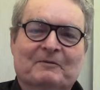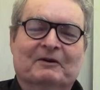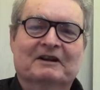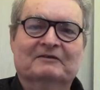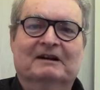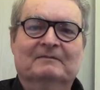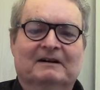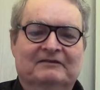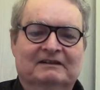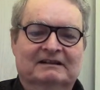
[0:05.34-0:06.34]
morning, it's Robb
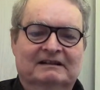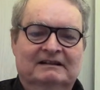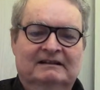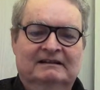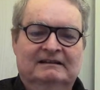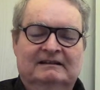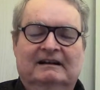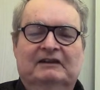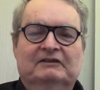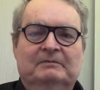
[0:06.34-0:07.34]
Moffett.
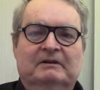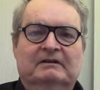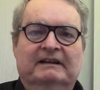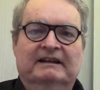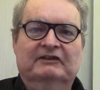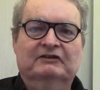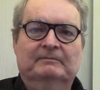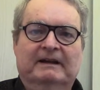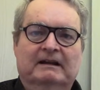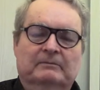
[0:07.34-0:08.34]
Guys, I'm here in the kitchen
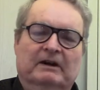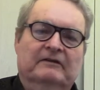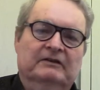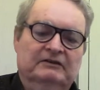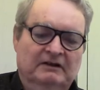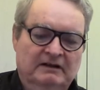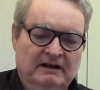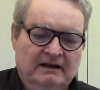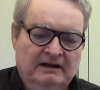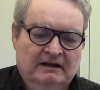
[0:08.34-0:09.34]
making breakfast.
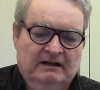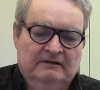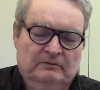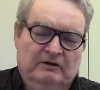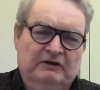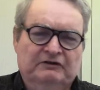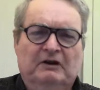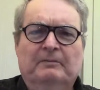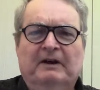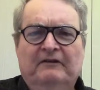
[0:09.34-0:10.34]
Before I start
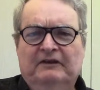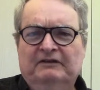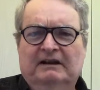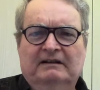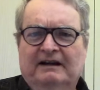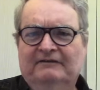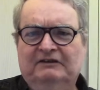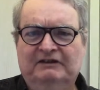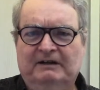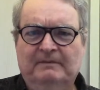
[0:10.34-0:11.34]
a breakfast, I have to
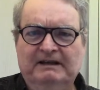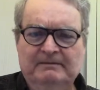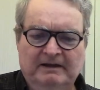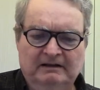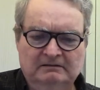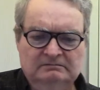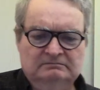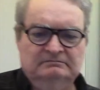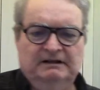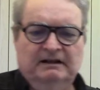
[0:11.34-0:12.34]
check my email.
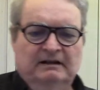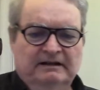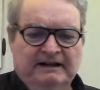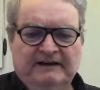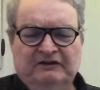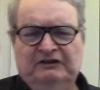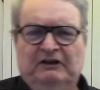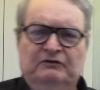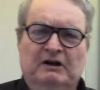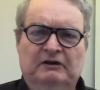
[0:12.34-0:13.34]
And uh, then I have to
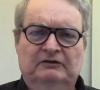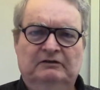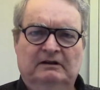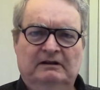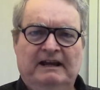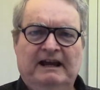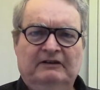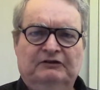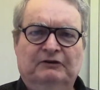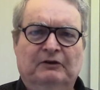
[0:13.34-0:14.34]
check Drudge. And they had a
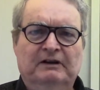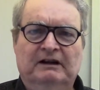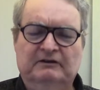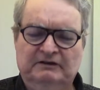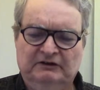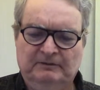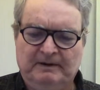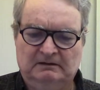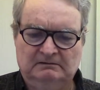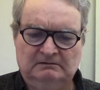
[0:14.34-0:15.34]
story on Drudge
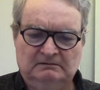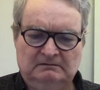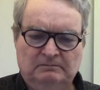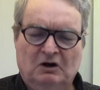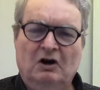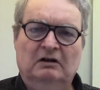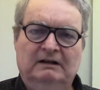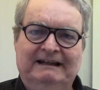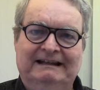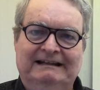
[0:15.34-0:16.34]
about Paul
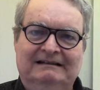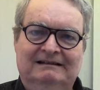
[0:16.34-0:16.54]
Lynde,